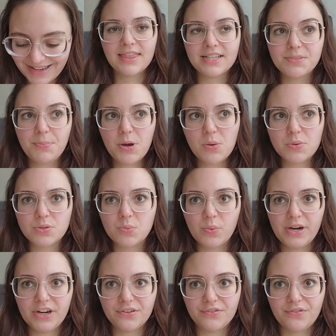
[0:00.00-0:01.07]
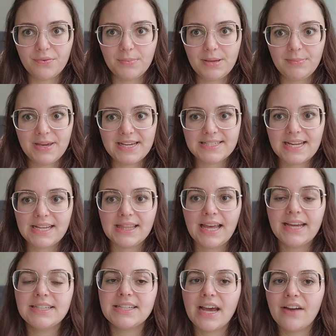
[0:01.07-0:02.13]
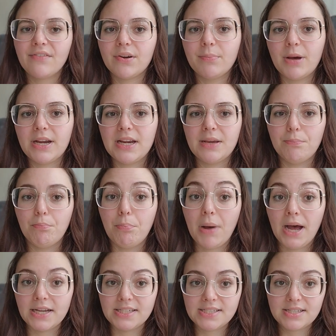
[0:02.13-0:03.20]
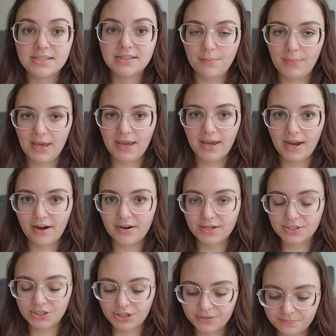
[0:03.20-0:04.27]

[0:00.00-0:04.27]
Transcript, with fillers: This book was weird for me because I liked every everybody but the main character.